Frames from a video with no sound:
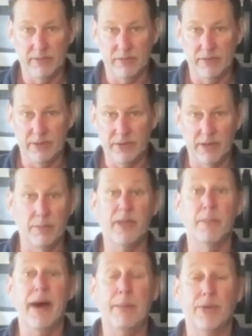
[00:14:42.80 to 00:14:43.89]
the, the,
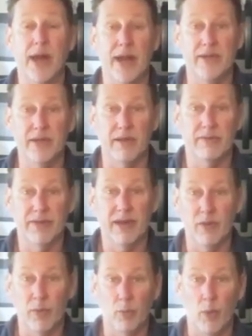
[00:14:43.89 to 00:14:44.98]
the byproduct of
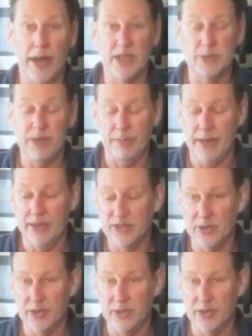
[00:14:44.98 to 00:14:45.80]
uh, when wine is being made.